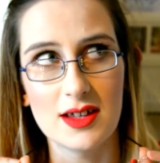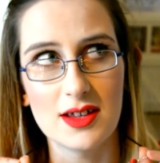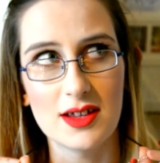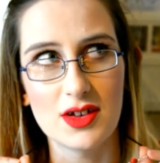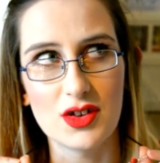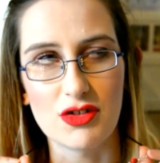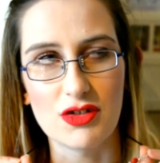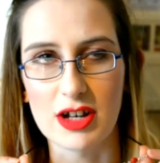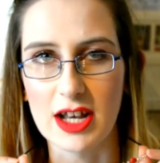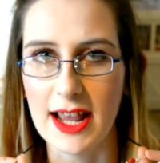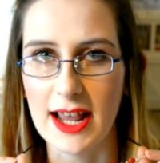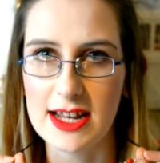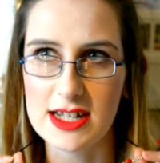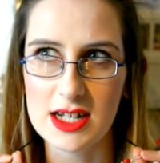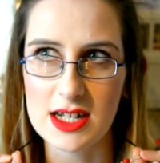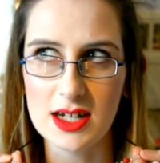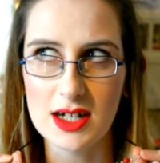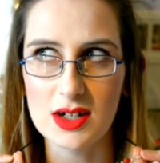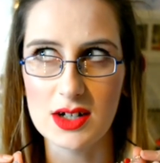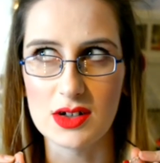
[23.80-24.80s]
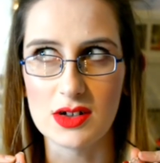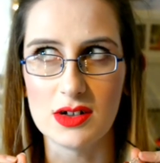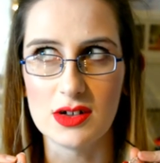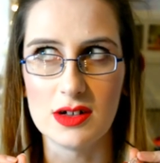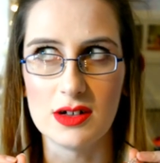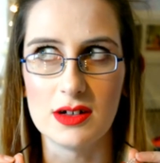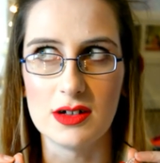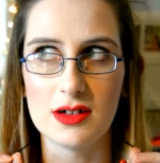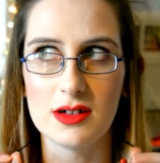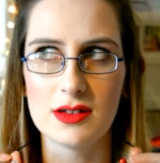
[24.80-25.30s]
Grenada,
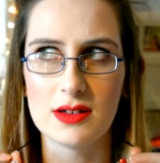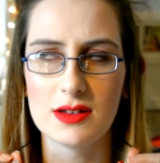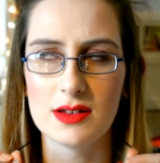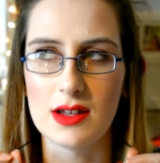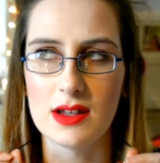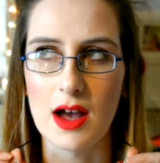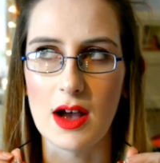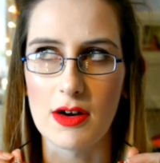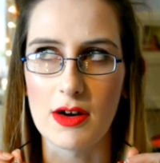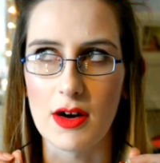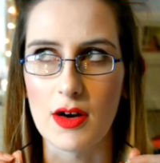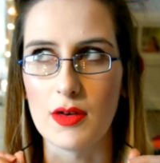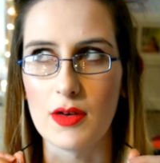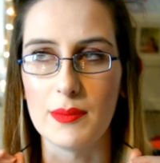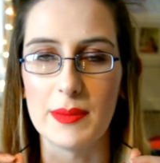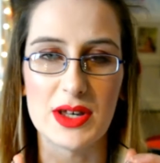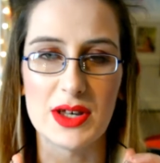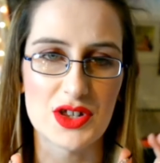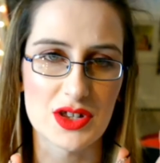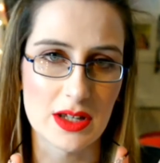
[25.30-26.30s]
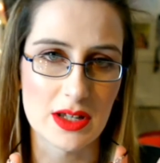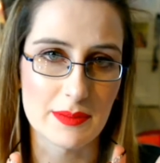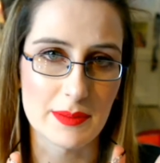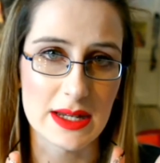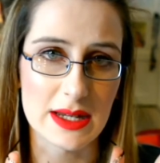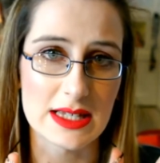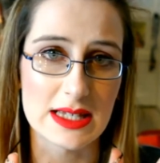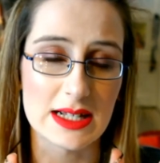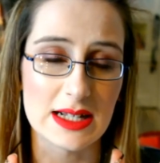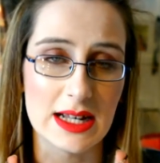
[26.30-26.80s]
or her whole mission
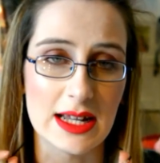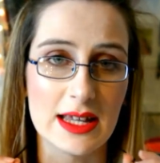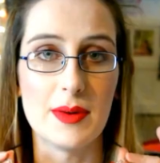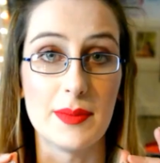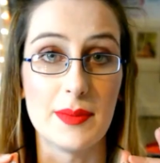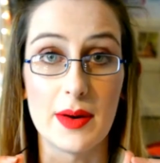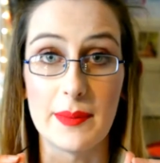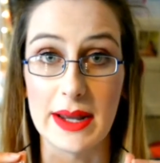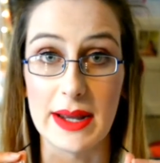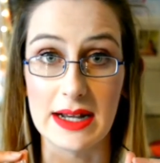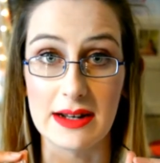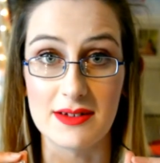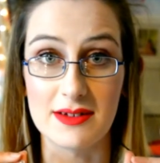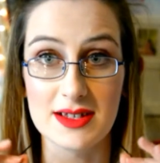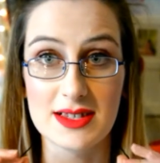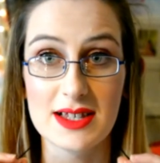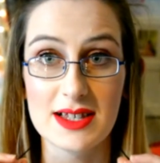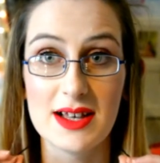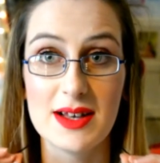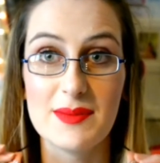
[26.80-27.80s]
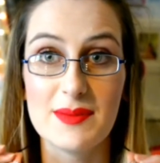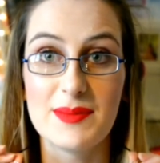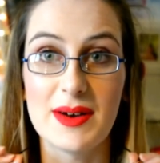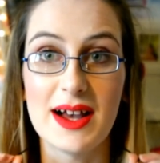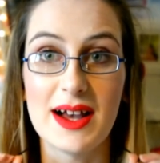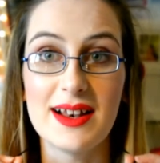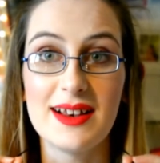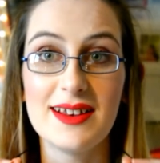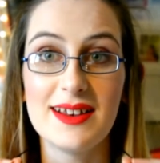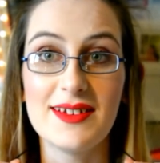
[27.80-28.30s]
basically, Barbados. But
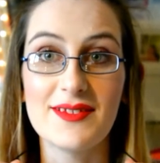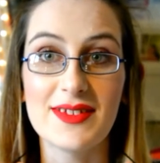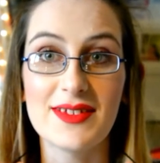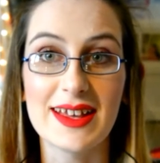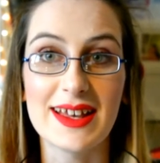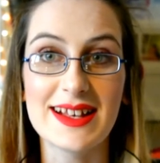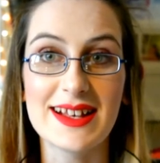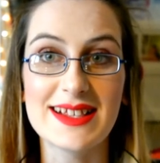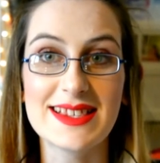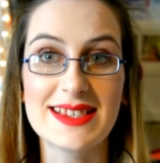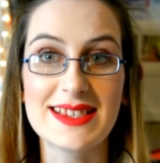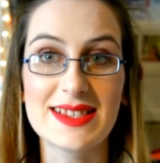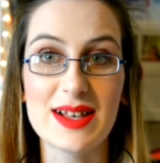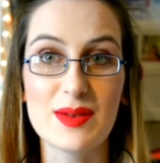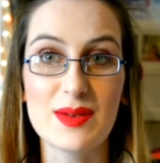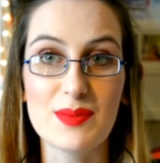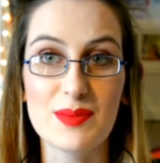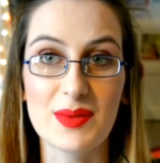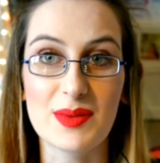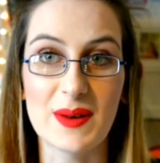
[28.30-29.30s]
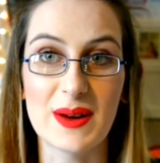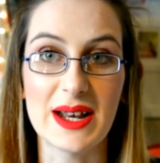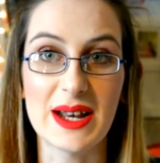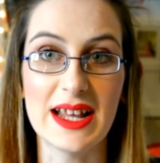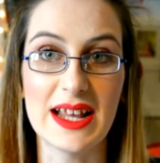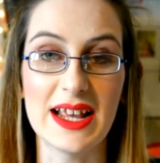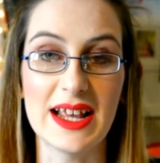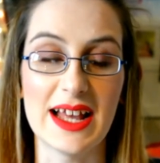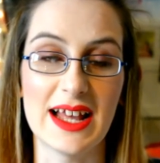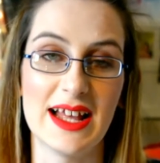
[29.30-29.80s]
I love it, it's so
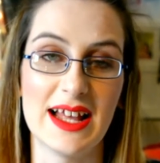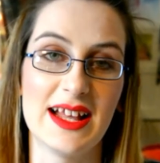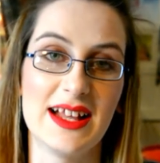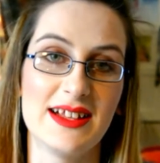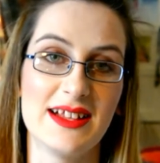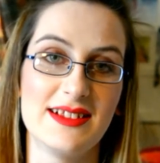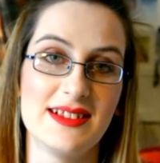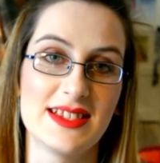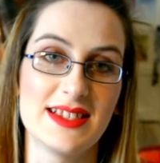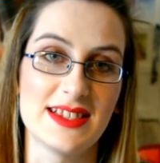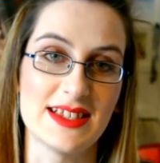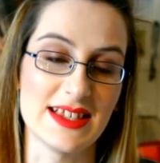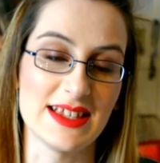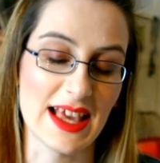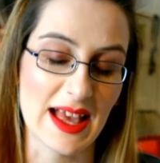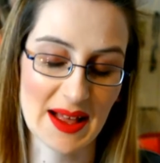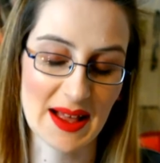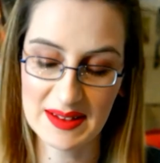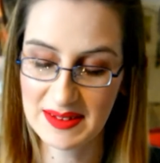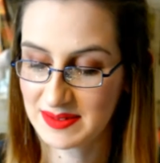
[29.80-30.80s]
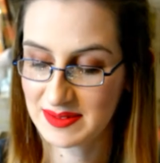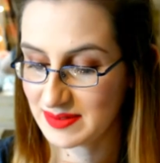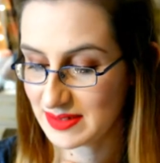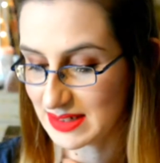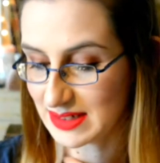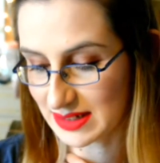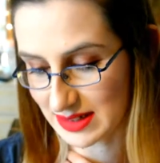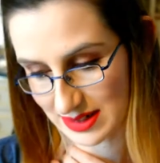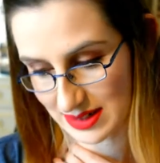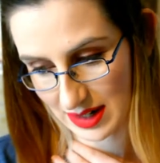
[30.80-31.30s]
pretty, and yeah,
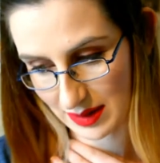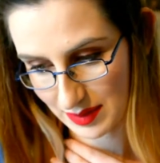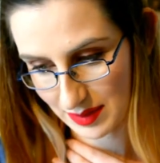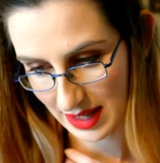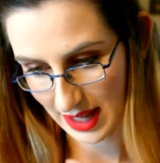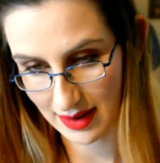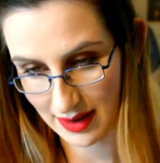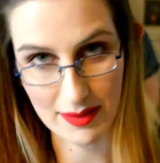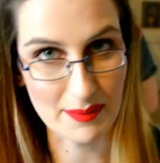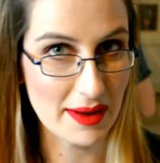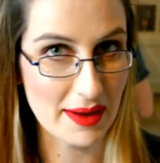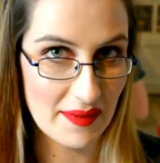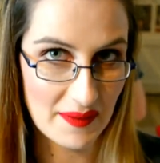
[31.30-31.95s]
you don't care about